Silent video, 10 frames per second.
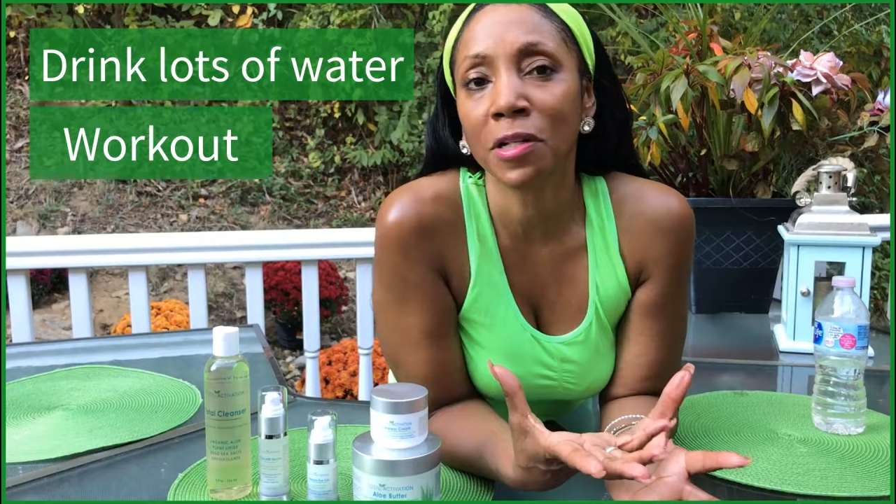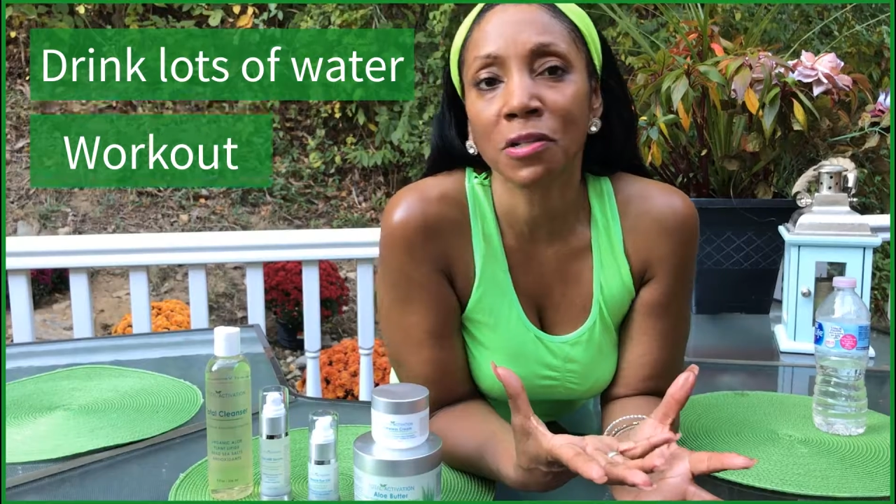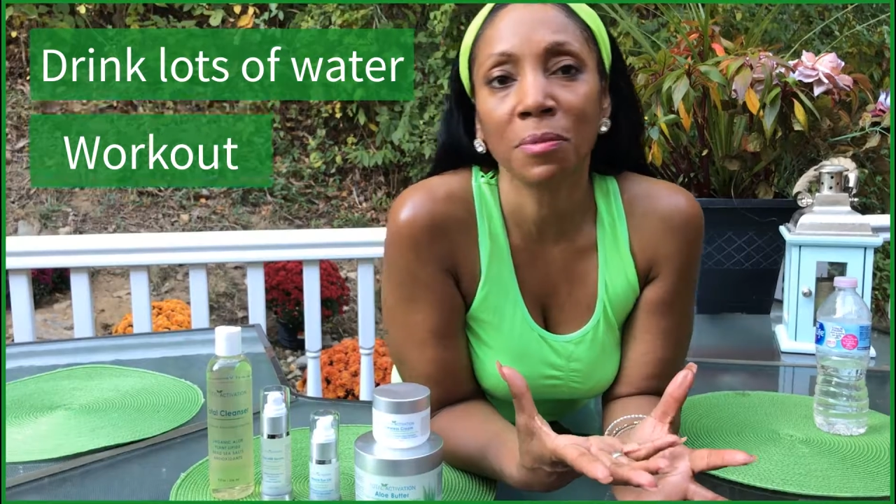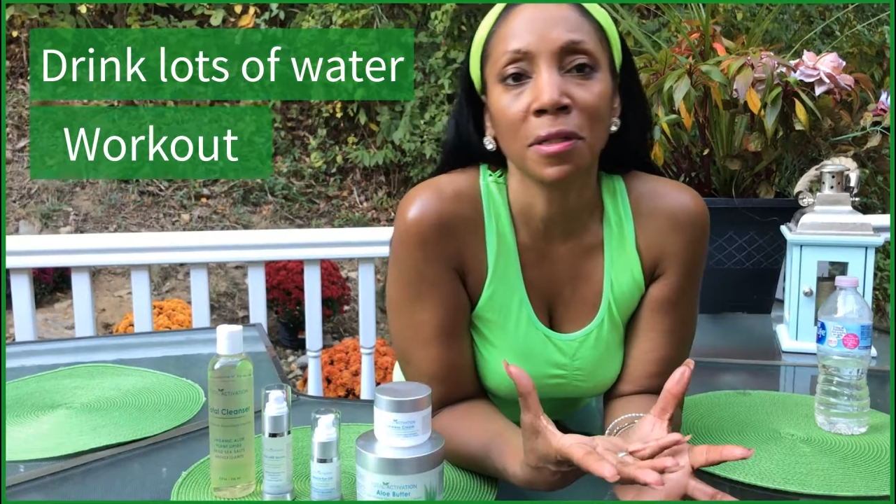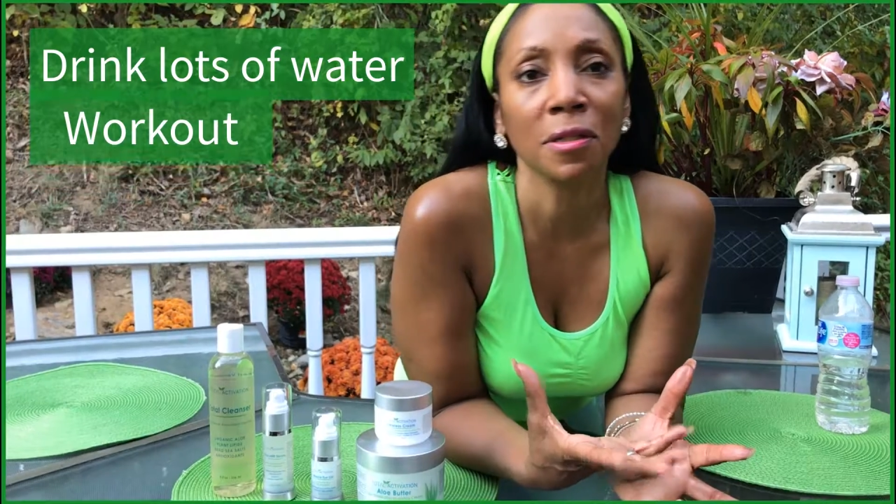
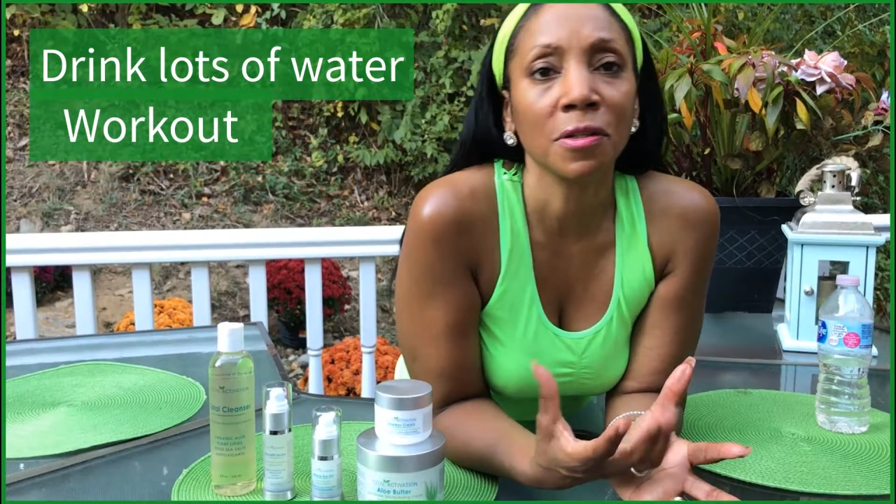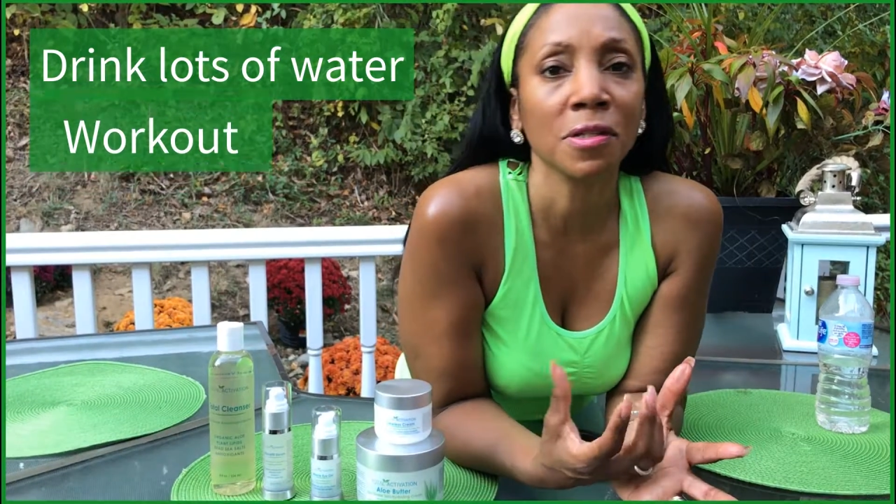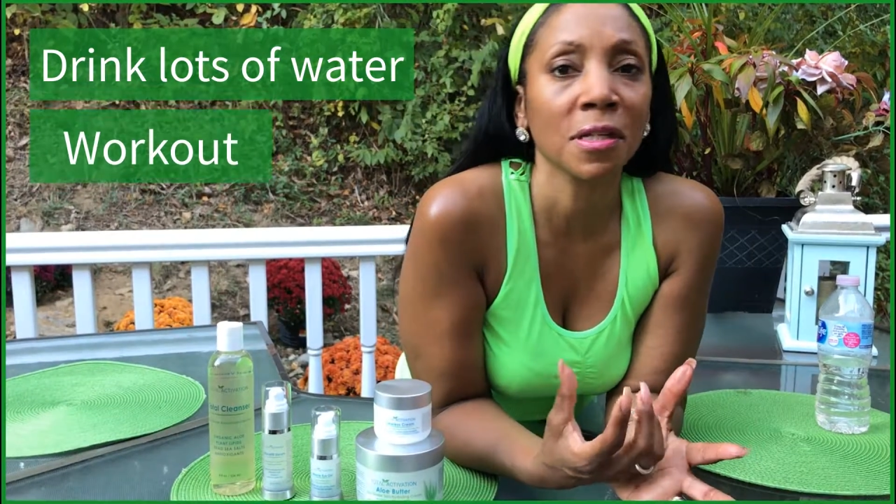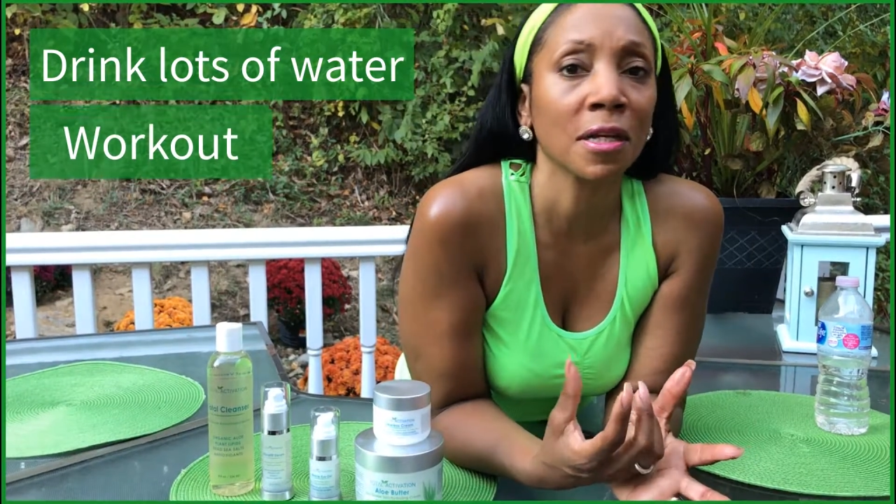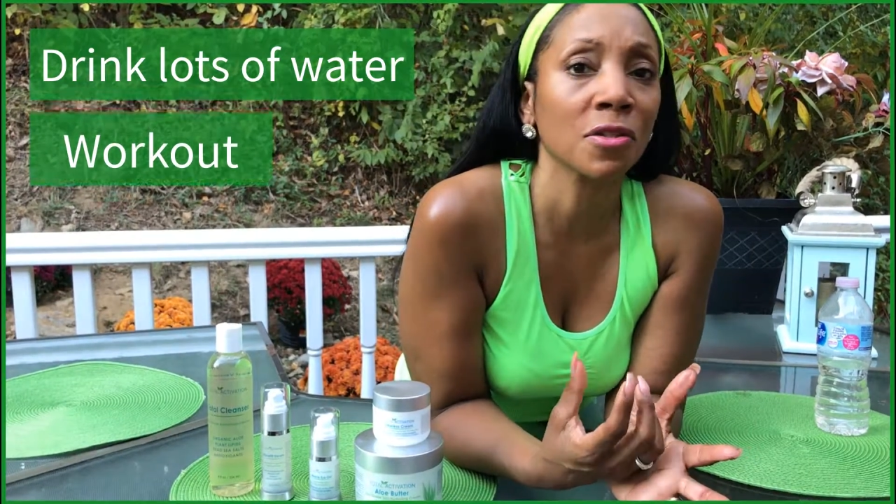regimen in your
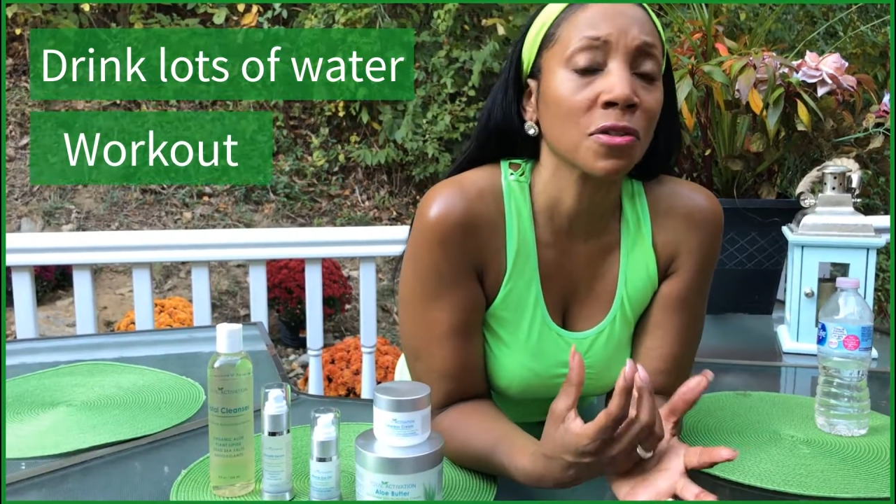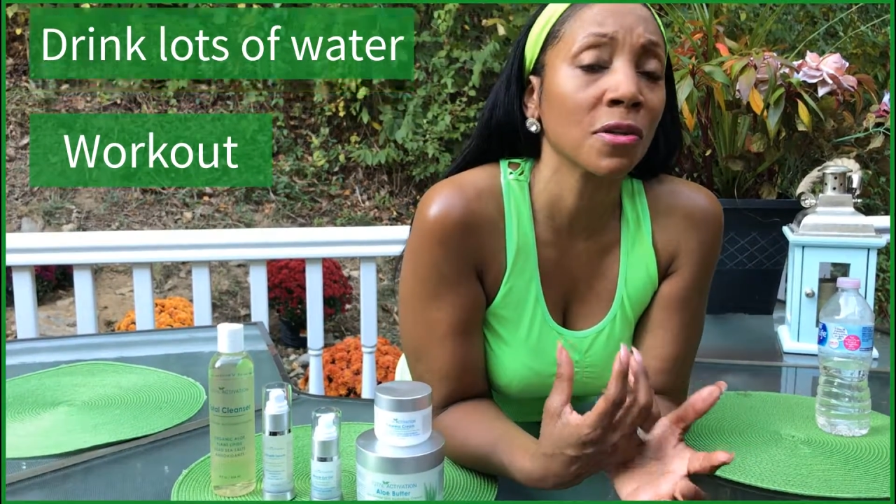schedule.